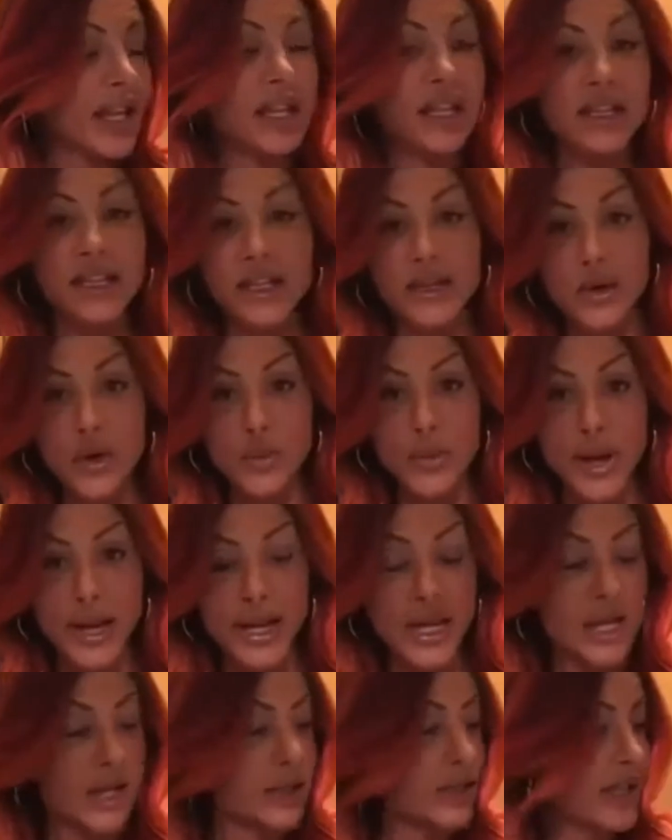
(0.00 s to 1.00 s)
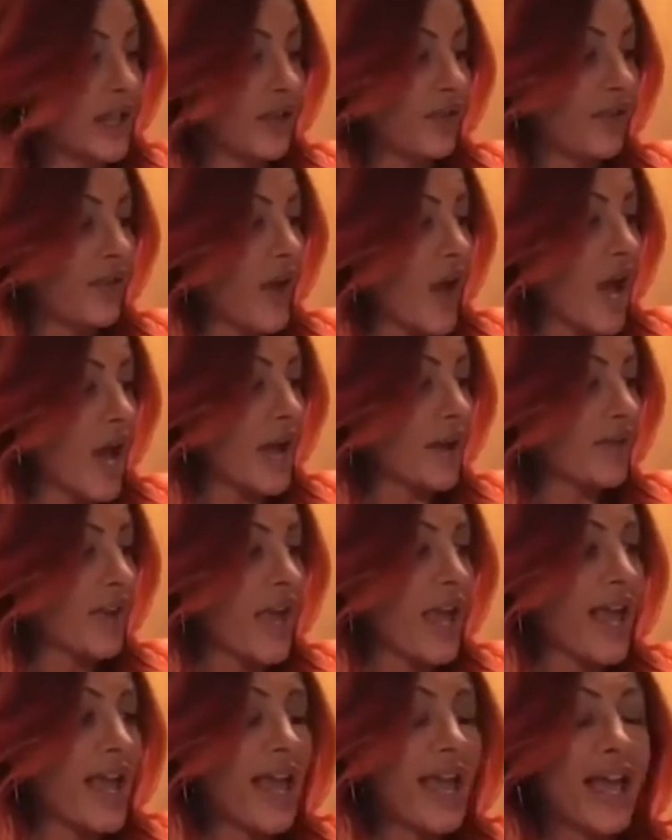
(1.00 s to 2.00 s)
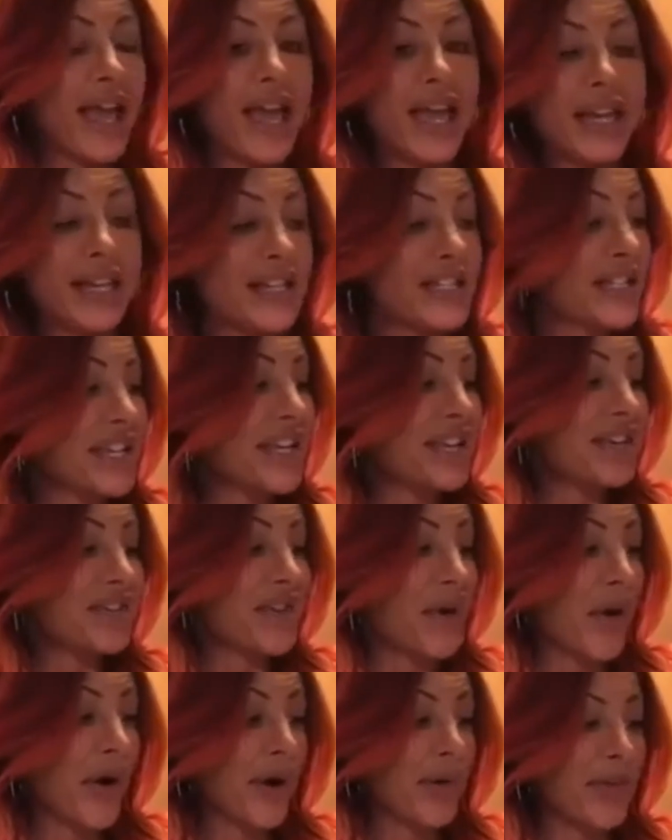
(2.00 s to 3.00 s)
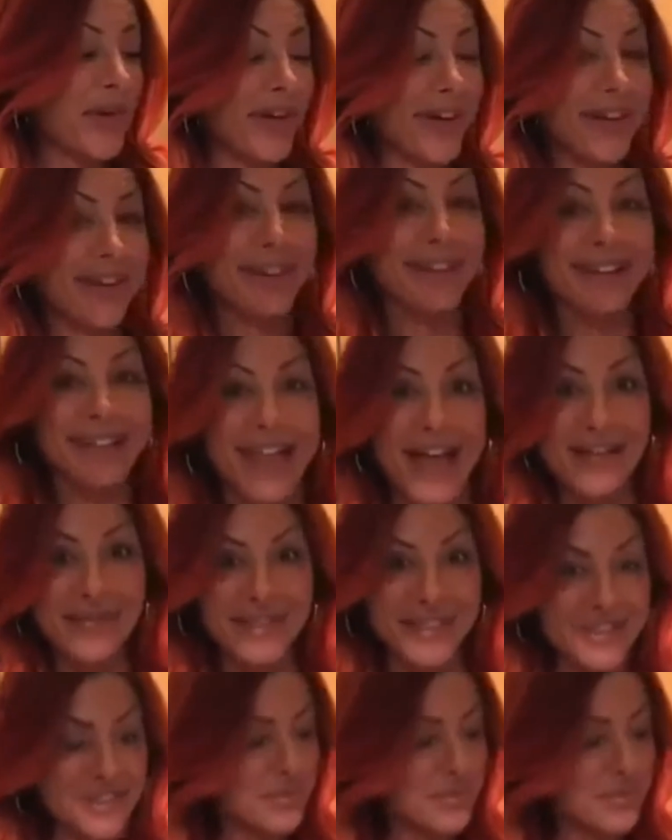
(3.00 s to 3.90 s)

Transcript: and clean already on day five. And is it normal? You're gonna laugh at